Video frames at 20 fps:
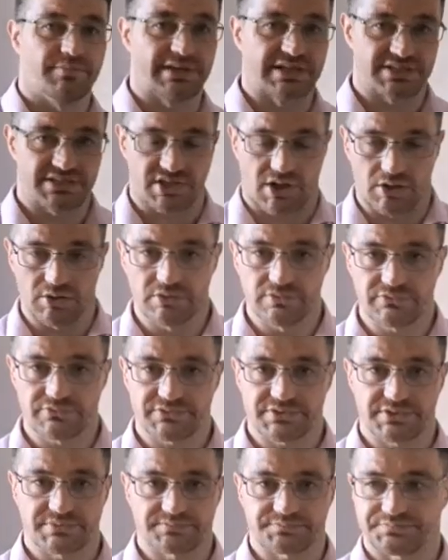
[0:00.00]
be
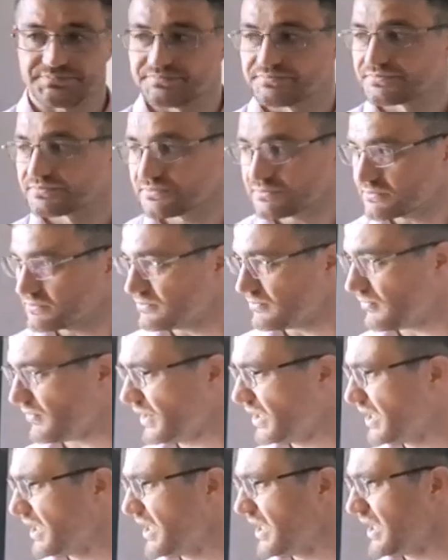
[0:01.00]
solved
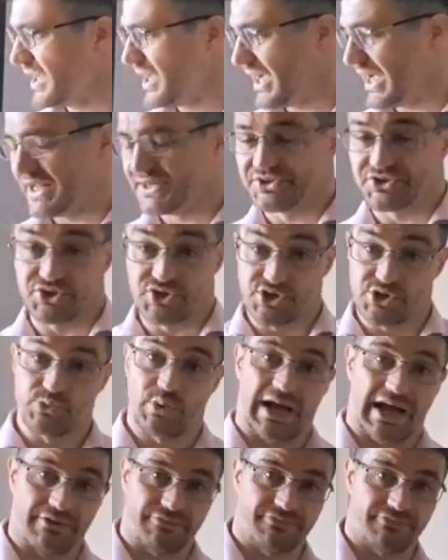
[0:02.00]
and you
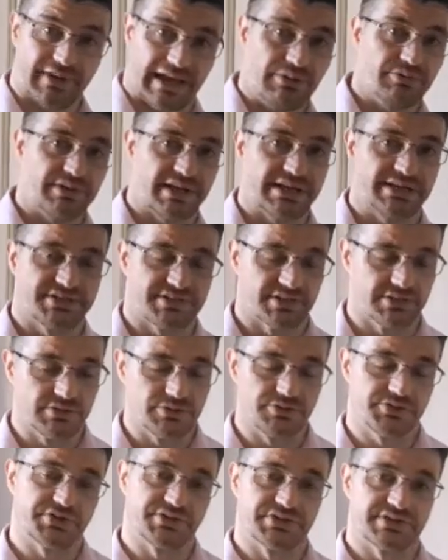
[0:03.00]
have found a
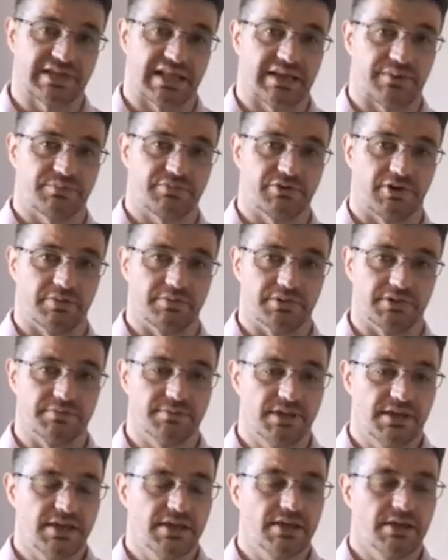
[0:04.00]
solution to that problem,
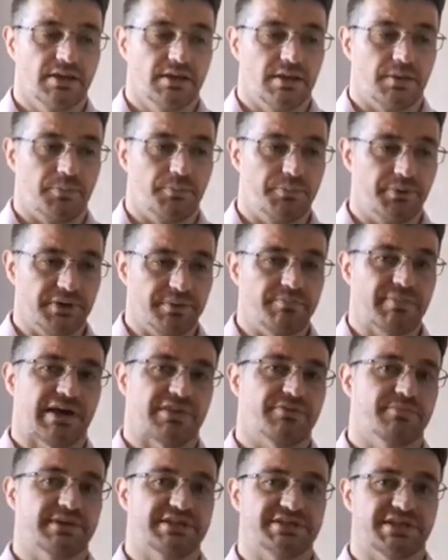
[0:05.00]
but
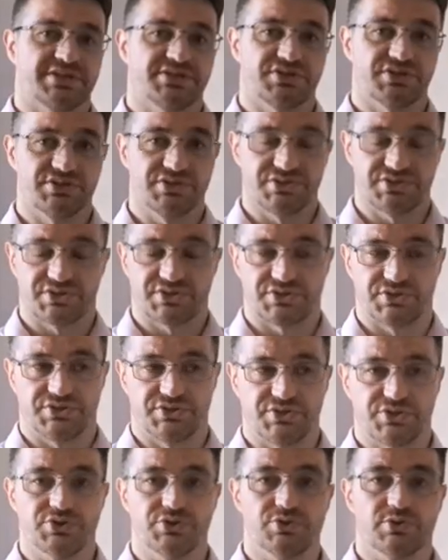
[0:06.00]
mathematicians
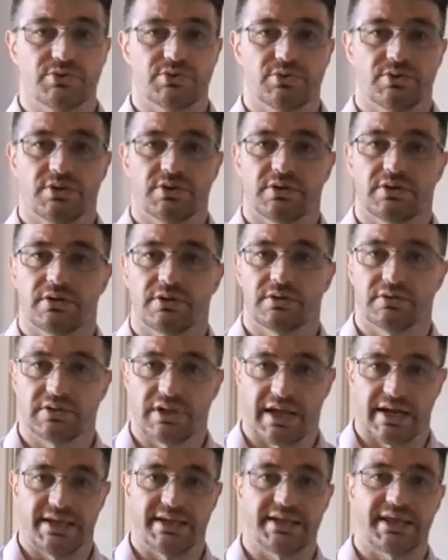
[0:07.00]
do
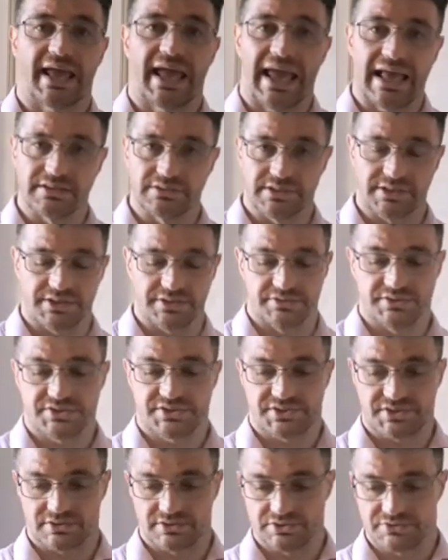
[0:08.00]
like elegant
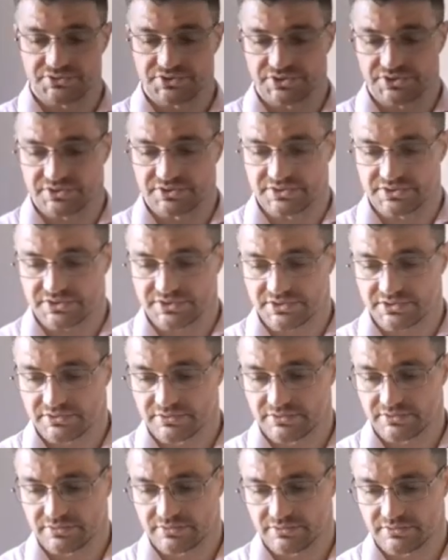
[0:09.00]
solutions.
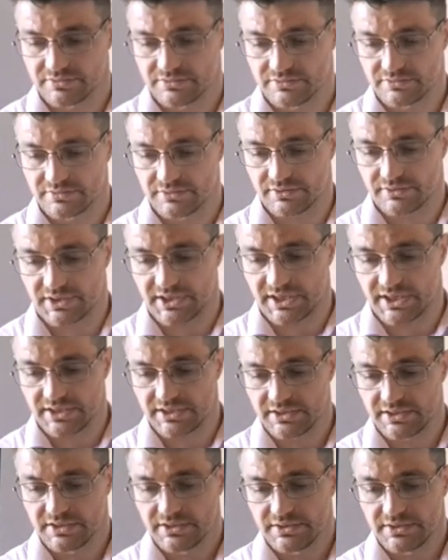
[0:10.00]
Okay,